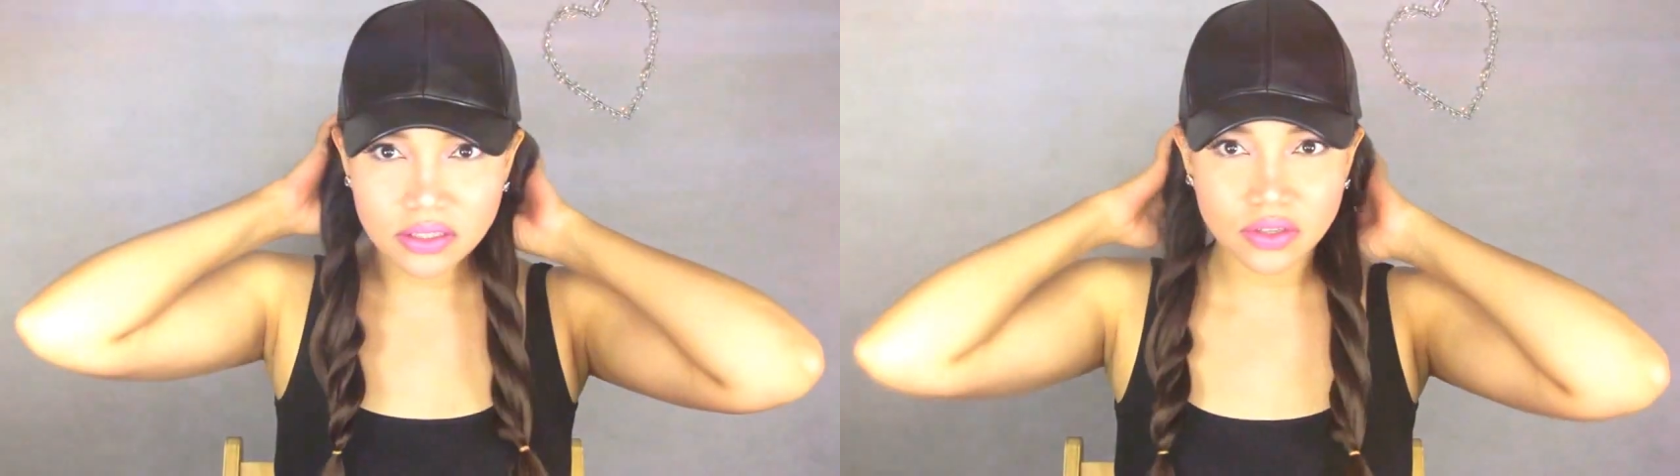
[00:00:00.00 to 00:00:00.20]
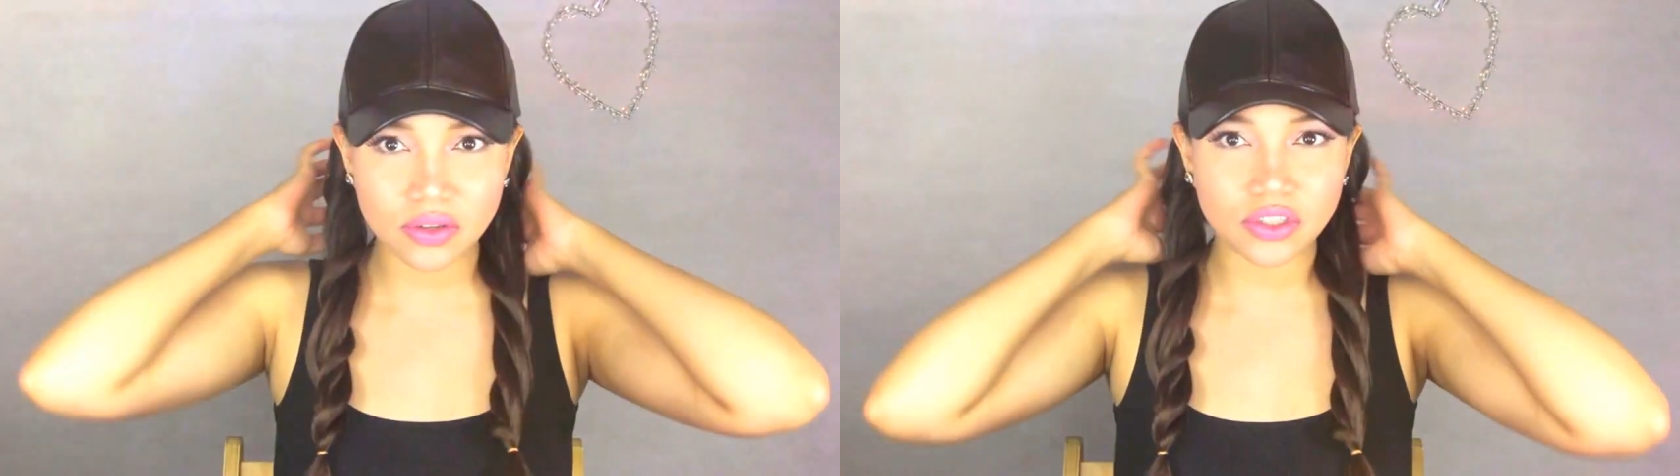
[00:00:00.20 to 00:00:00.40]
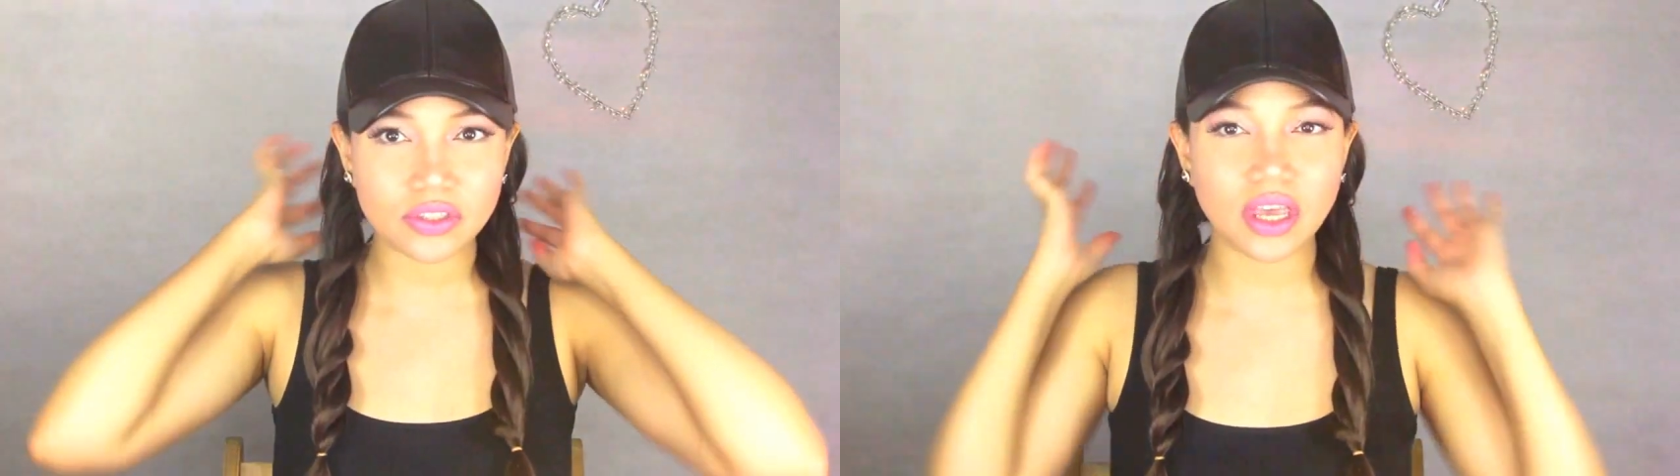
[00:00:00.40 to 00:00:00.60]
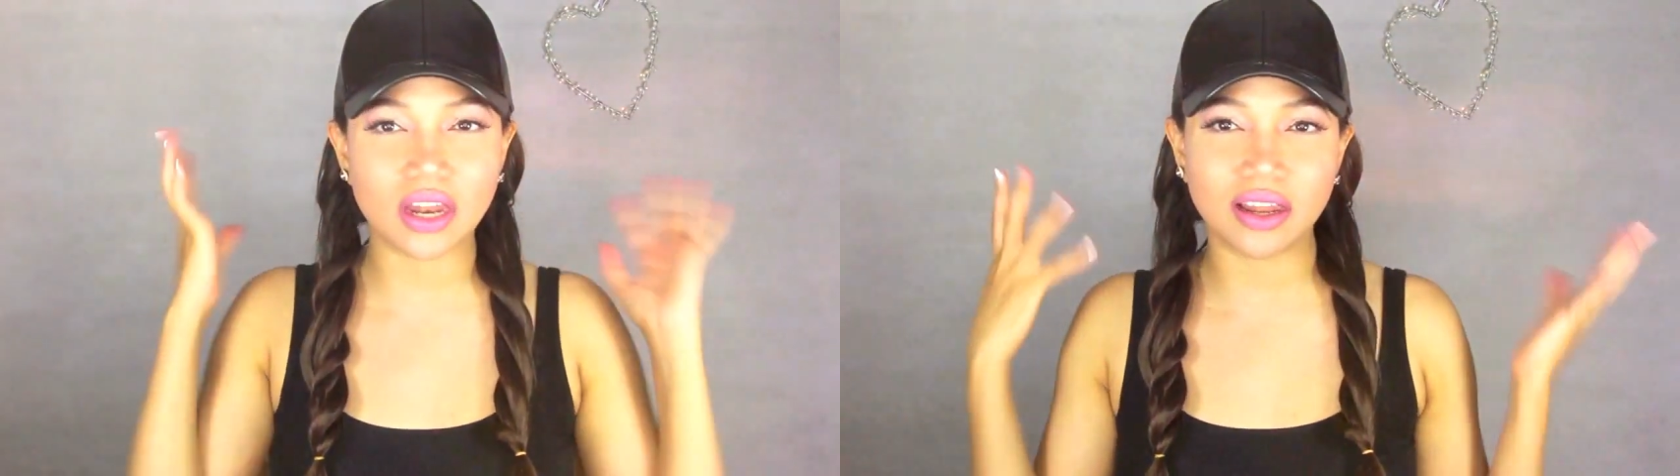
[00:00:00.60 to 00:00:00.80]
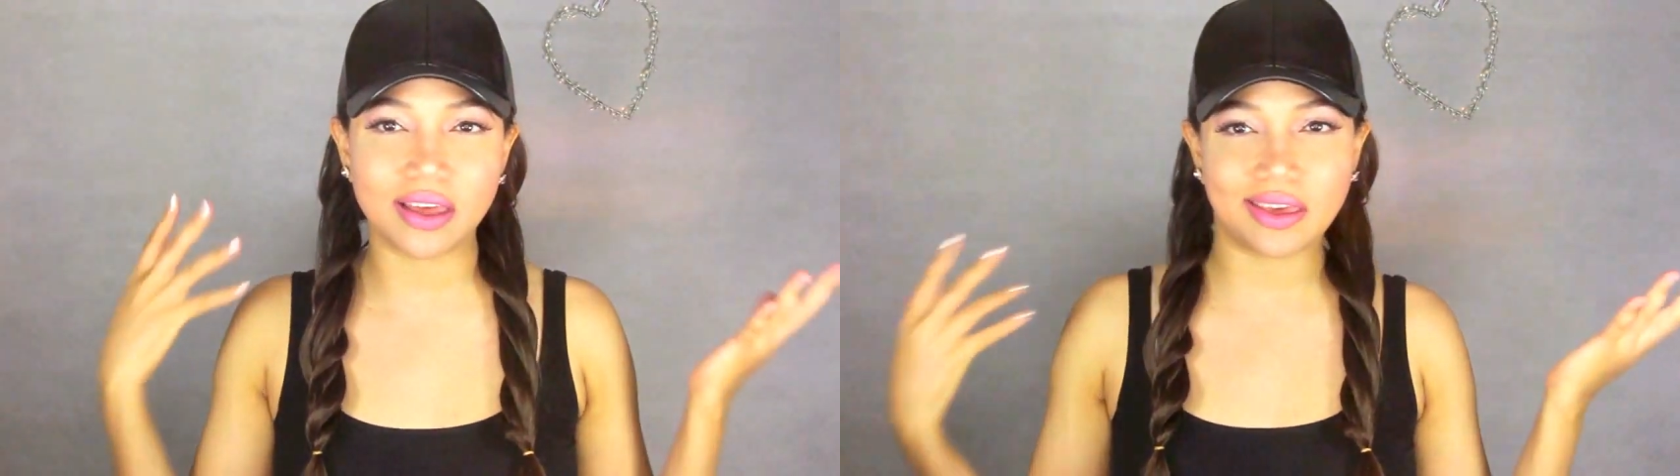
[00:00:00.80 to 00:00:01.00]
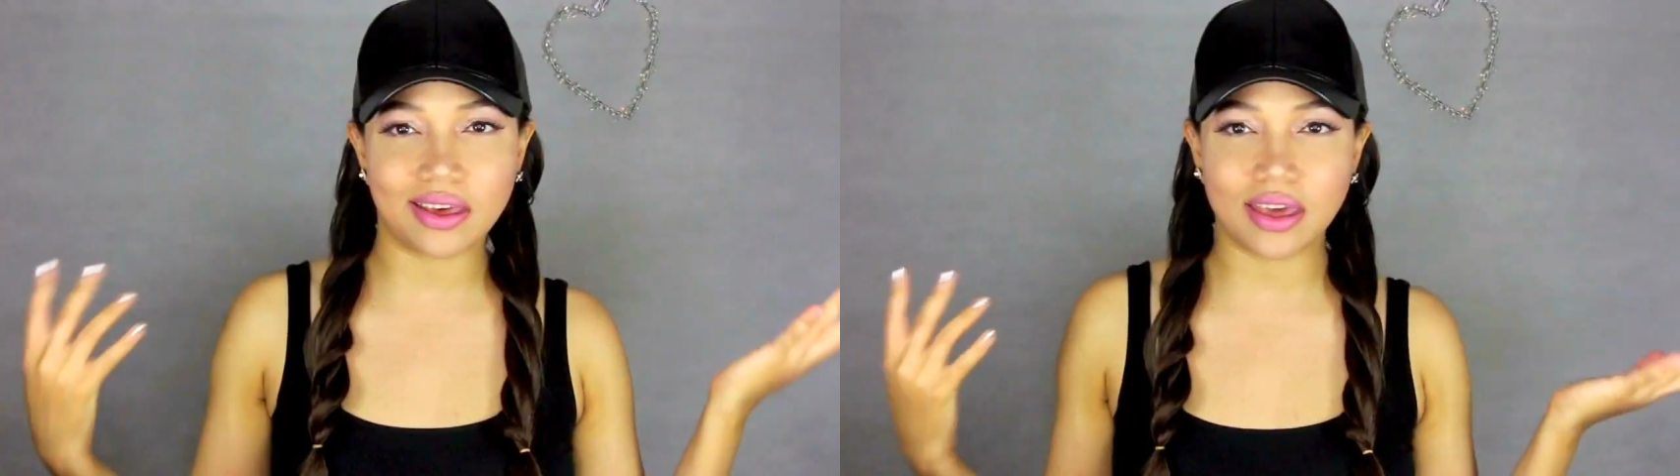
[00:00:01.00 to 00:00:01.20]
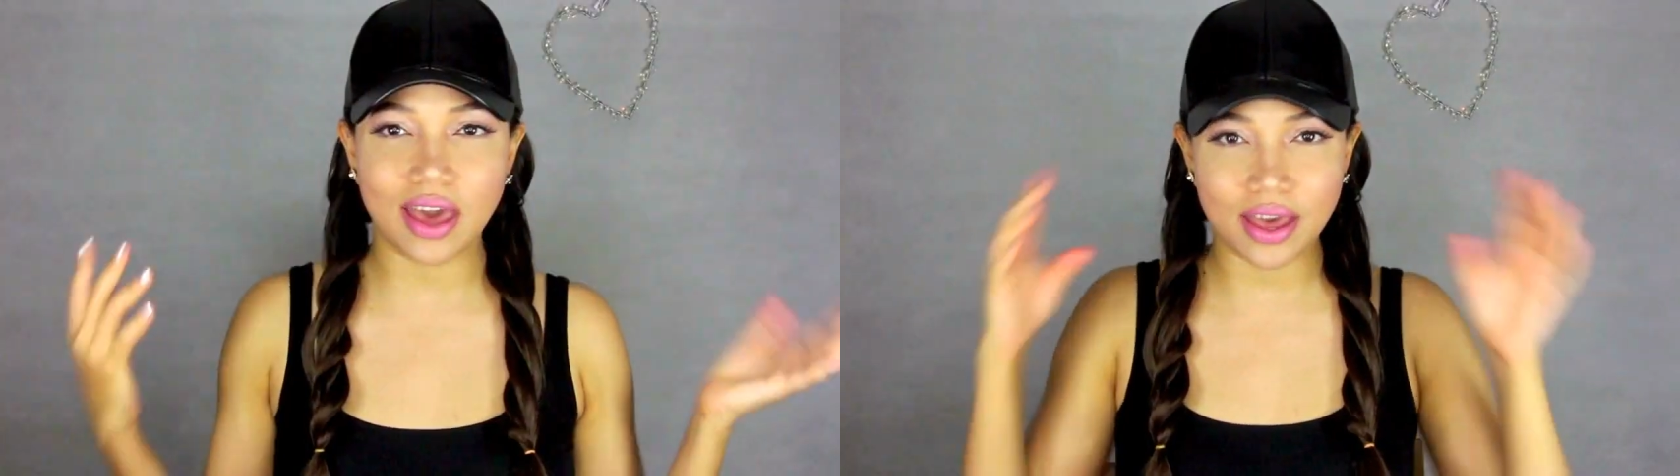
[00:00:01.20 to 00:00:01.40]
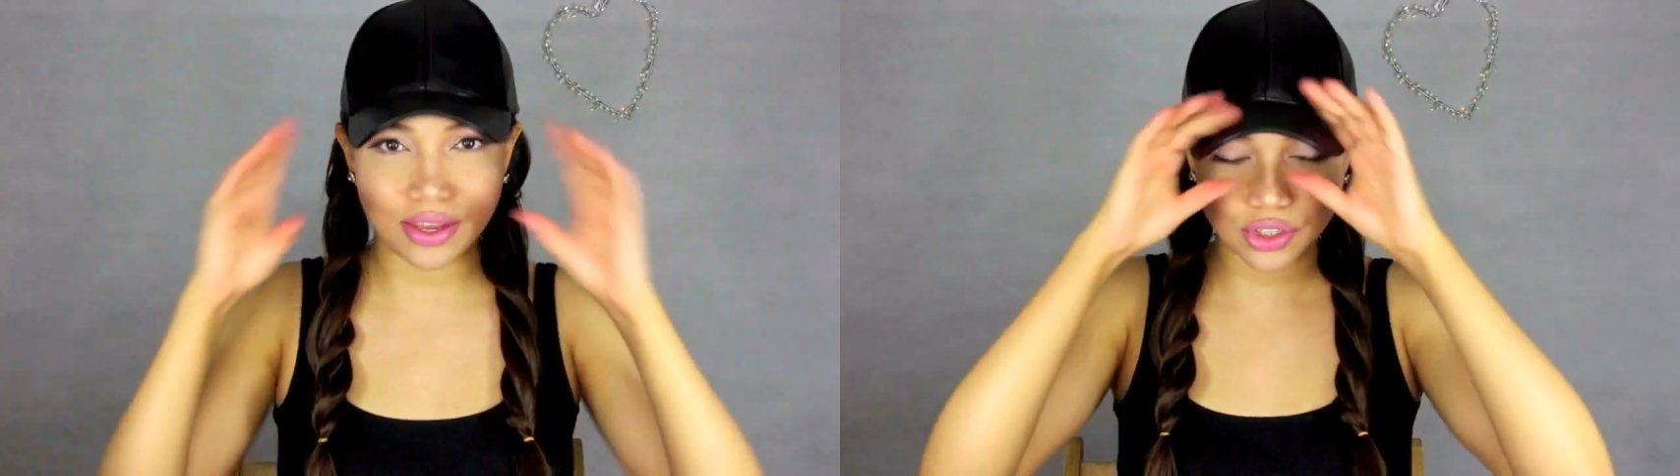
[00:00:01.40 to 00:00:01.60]
So it's just kind of like
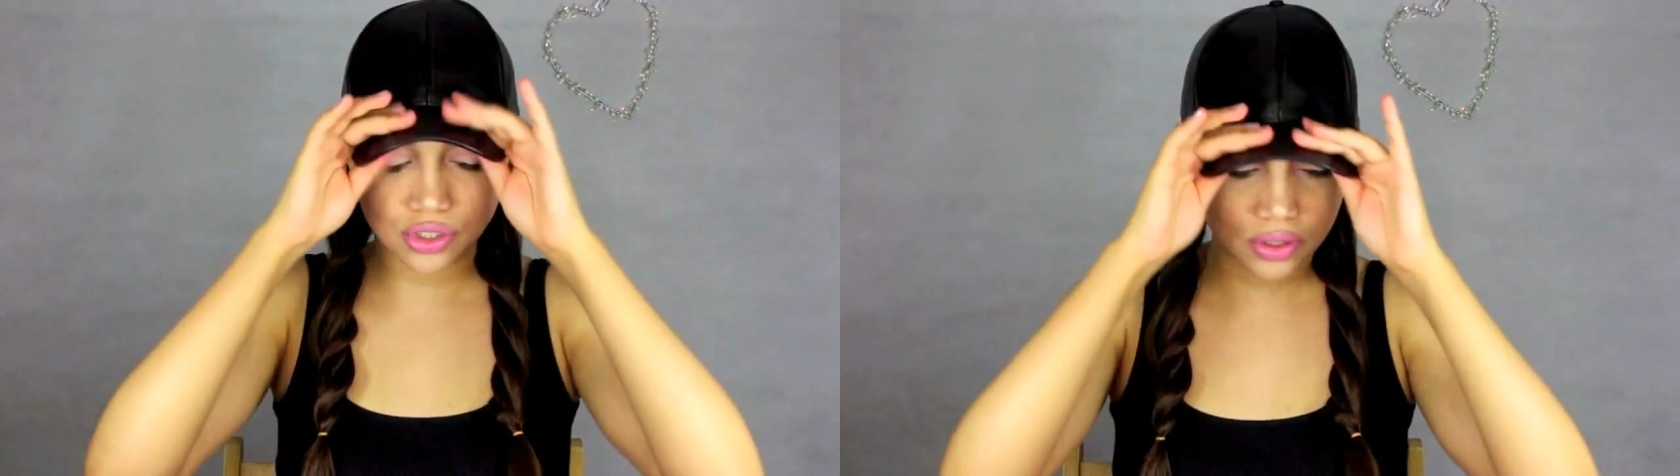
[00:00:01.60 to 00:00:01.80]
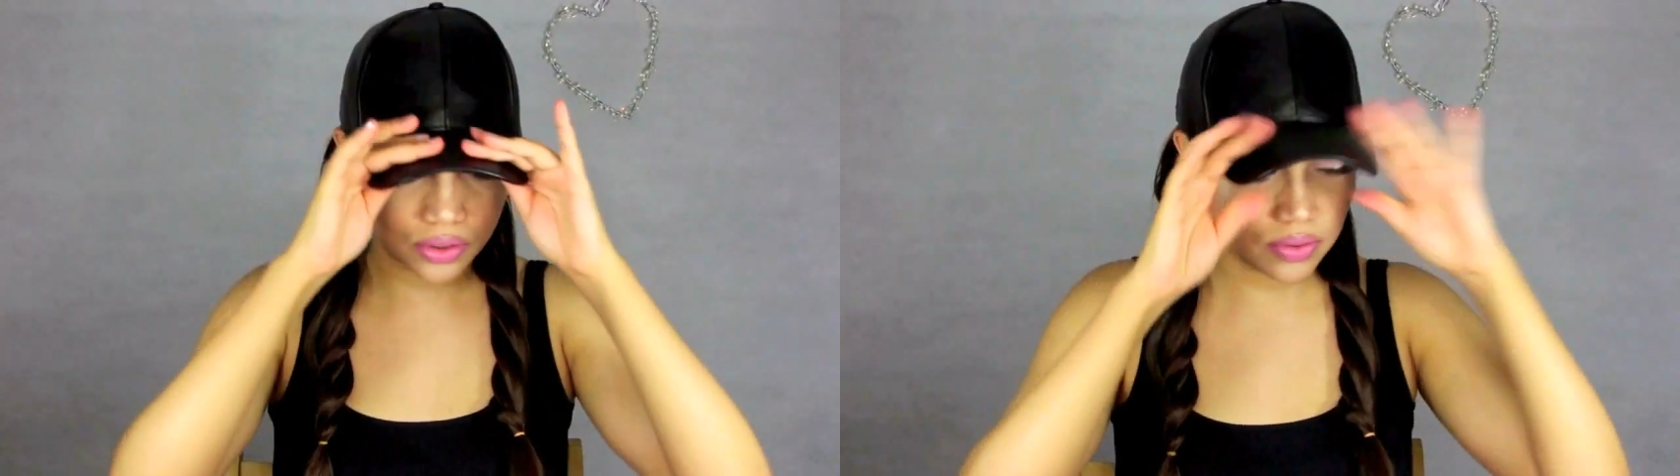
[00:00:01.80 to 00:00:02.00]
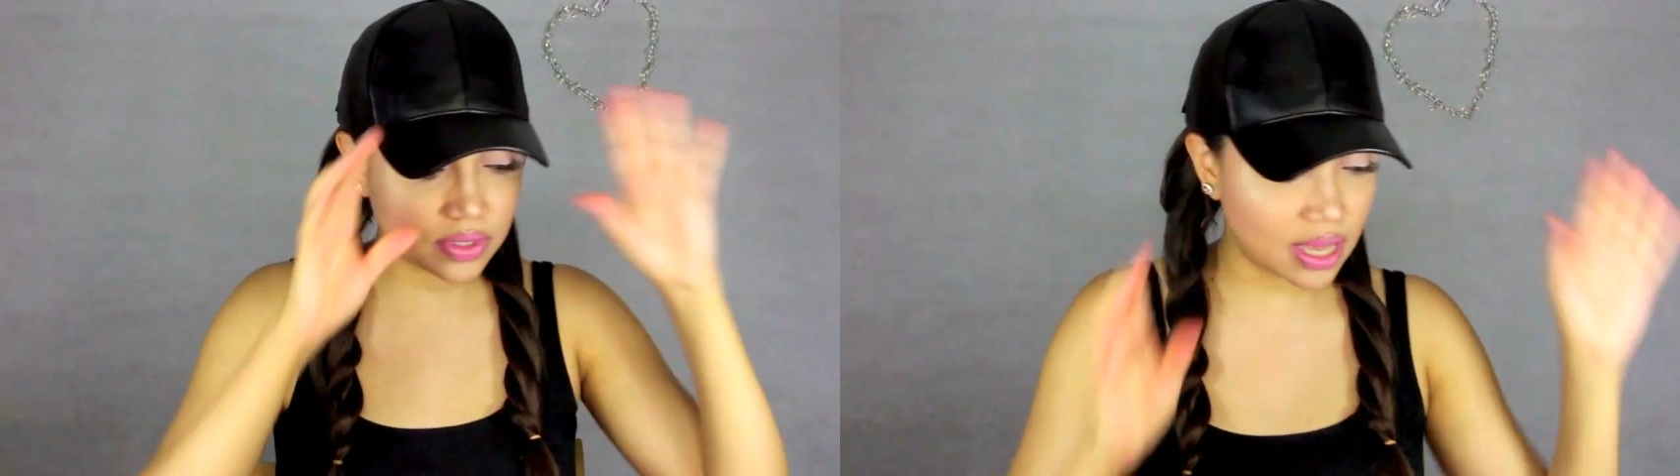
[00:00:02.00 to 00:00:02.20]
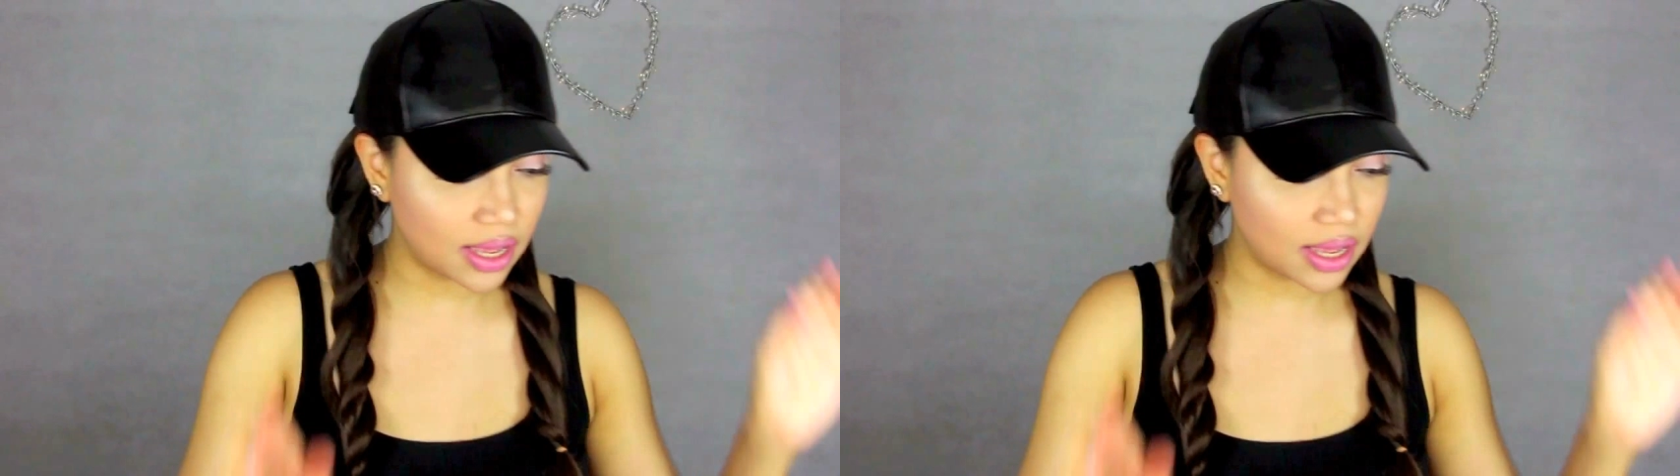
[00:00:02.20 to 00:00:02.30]
cash, loose